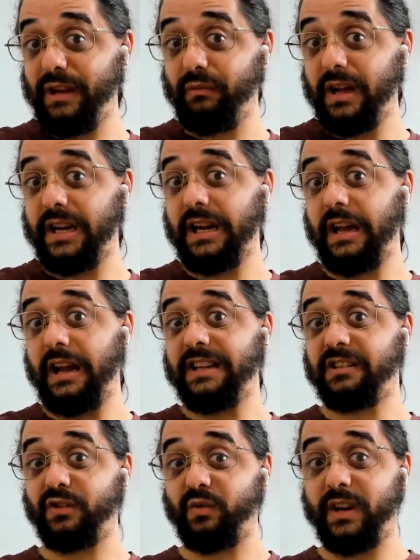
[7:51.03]
be running on
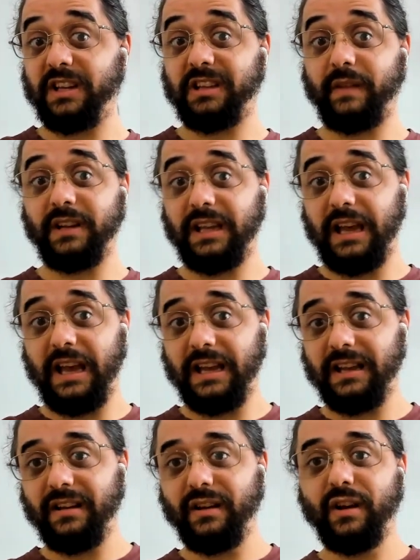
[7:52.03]
ISO 27K,